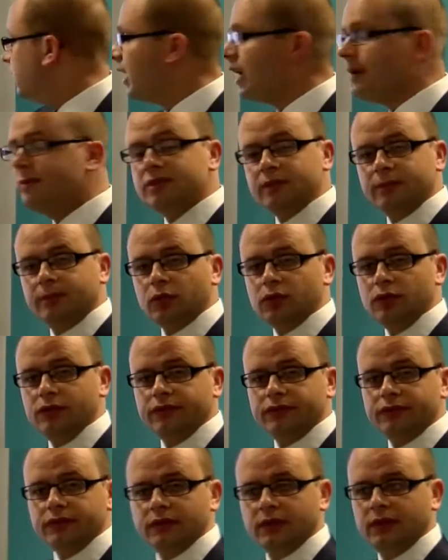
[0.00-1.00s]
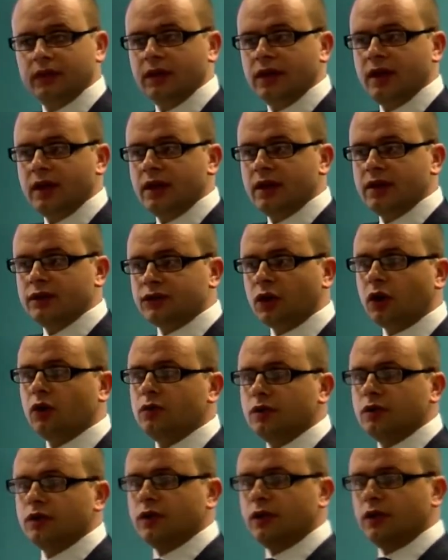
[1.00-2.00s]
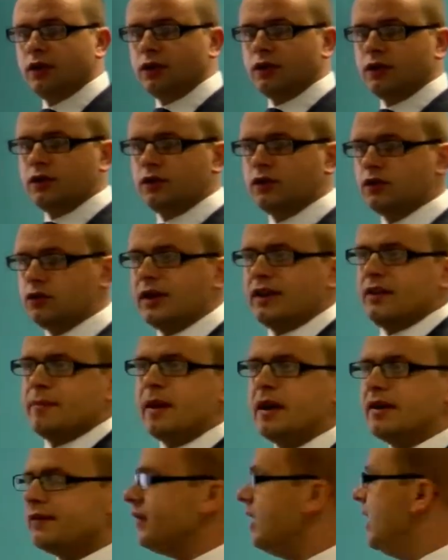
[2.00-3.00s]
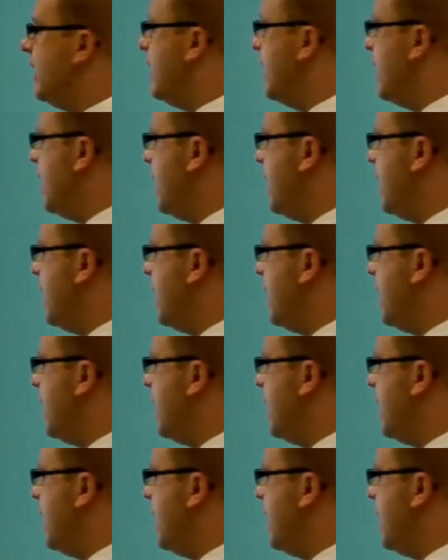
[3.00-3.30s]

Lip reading: the claim is approved. So you get the benefit.